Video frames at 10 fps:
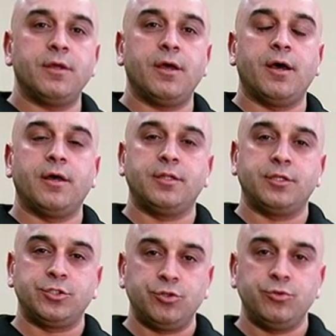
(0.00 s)
that
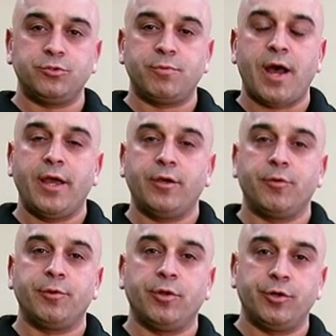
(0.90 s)
is used by
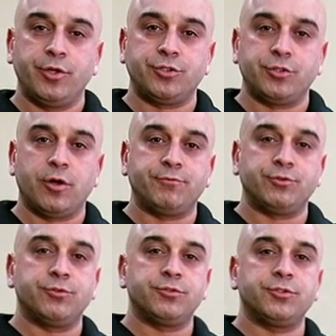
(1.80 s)
criminal interdiction
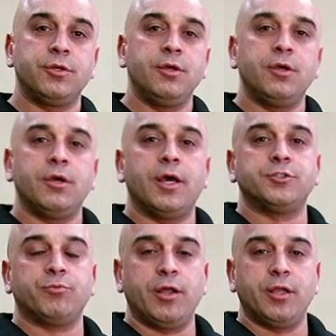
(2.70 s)
officers,
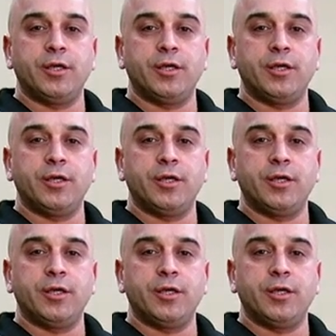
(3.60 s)
as well